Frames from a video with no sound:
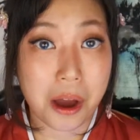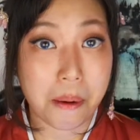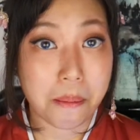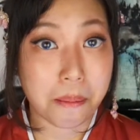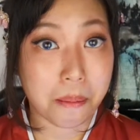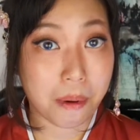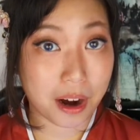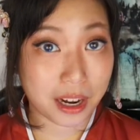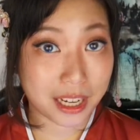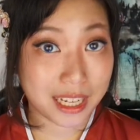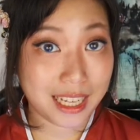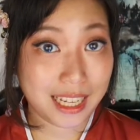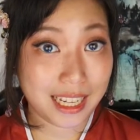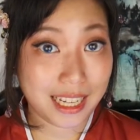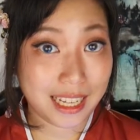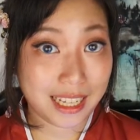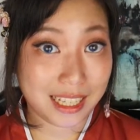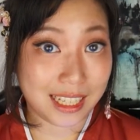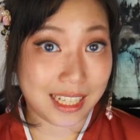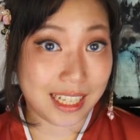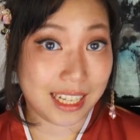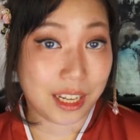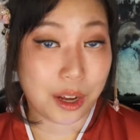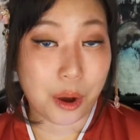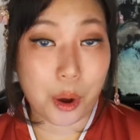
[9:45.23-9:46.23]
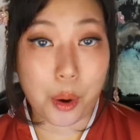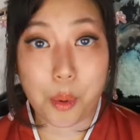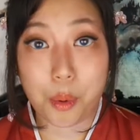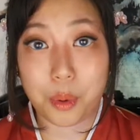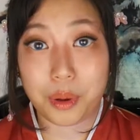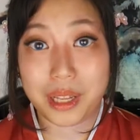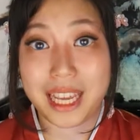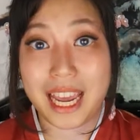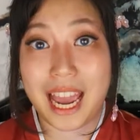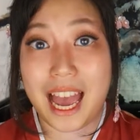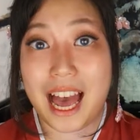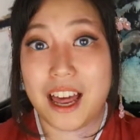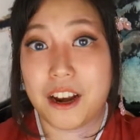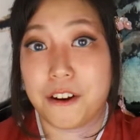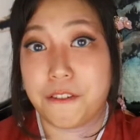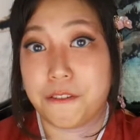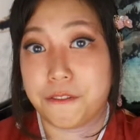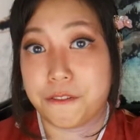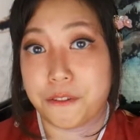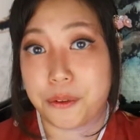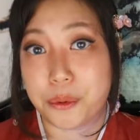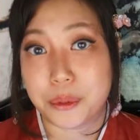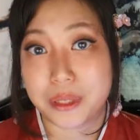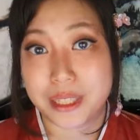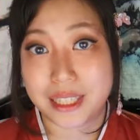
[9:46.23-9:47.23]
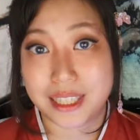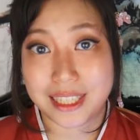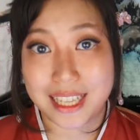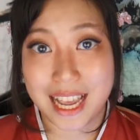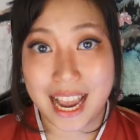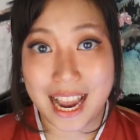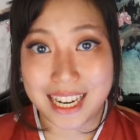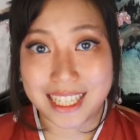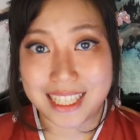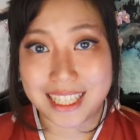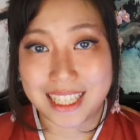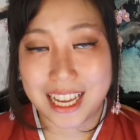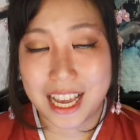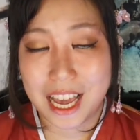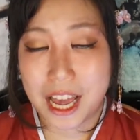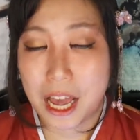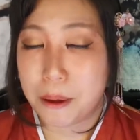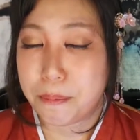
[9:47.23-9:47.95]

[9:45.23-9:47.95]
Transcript: Marquis only had a full set